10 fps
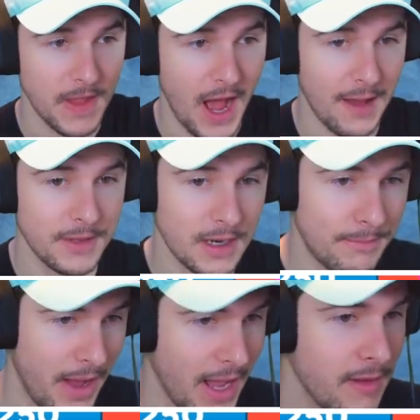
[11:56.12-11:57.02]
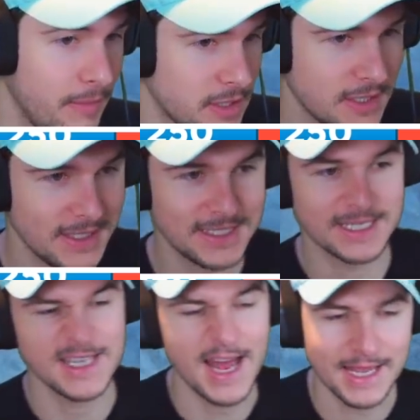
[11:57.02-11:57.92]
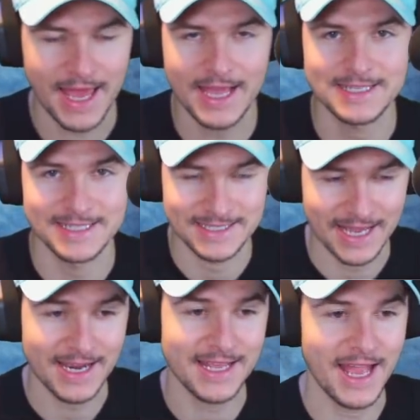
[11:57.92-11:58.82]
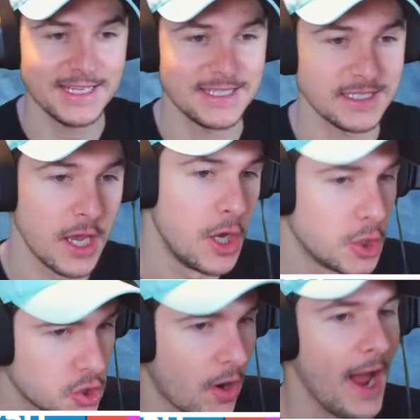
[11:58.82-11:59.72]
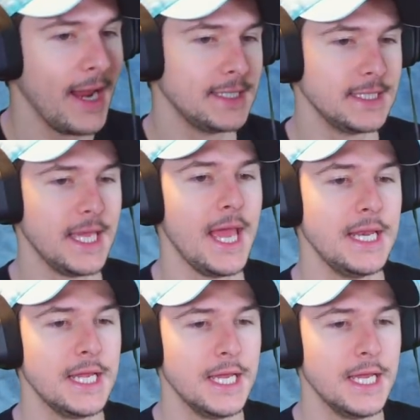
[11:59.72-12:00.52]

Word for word: I'm gonna buy a bunch of these exotic eggs and exotic cases, trying to get